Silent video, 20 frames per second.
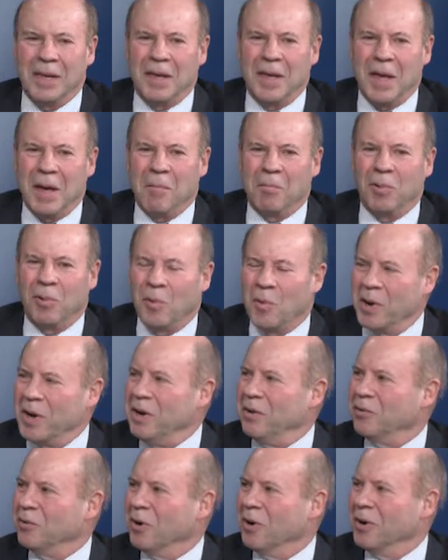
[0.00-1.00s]

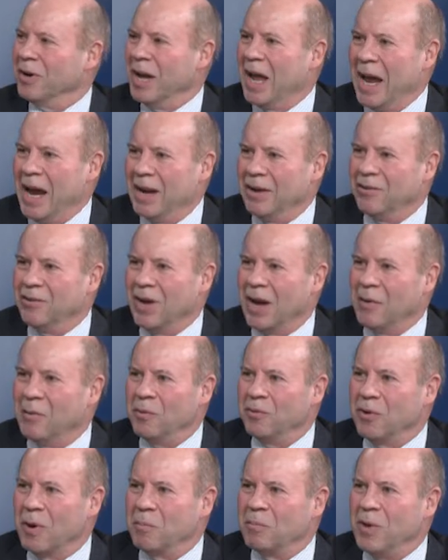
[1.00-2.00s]
Employees are engaged. I
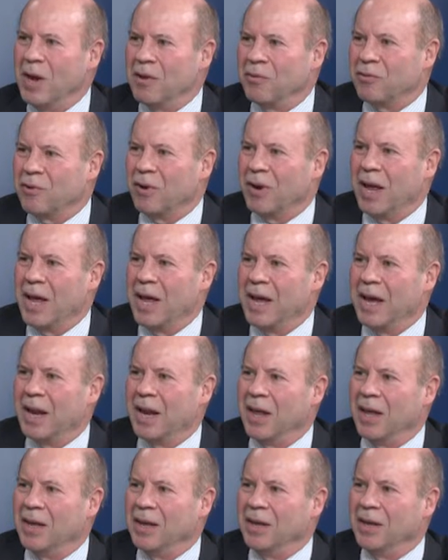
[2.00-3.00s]
was up yesterday
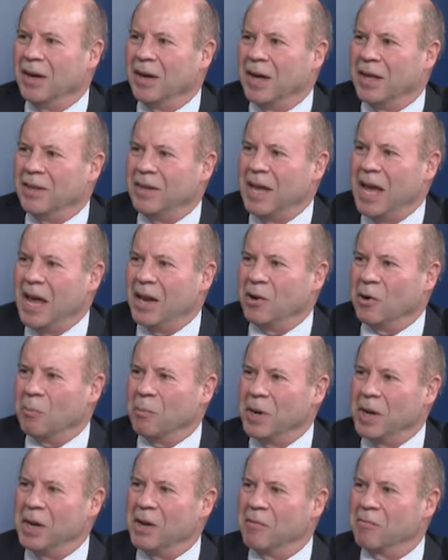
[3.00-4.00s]
at the annual
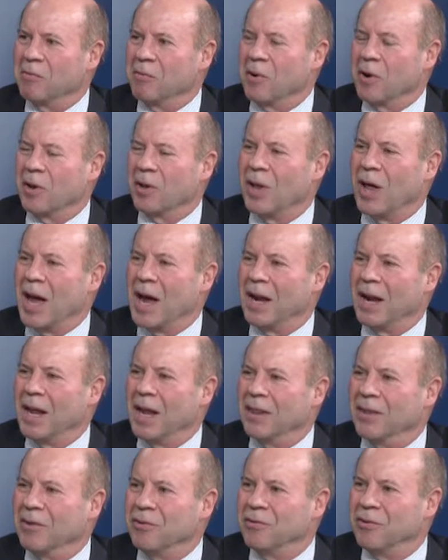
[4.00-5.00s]
meeting for a client,
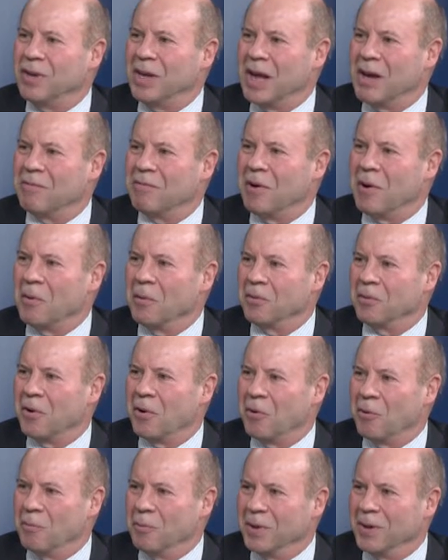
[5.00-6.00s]
and the CFO
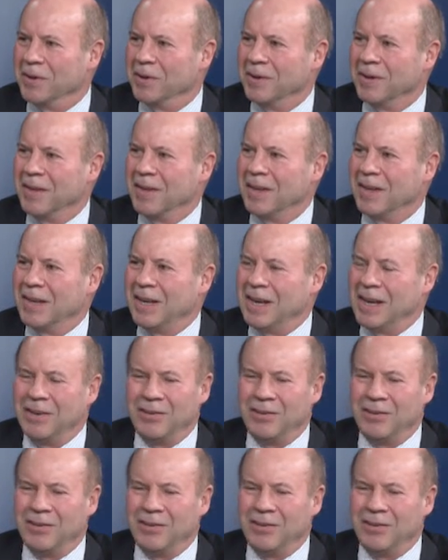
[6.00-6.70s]
told me, he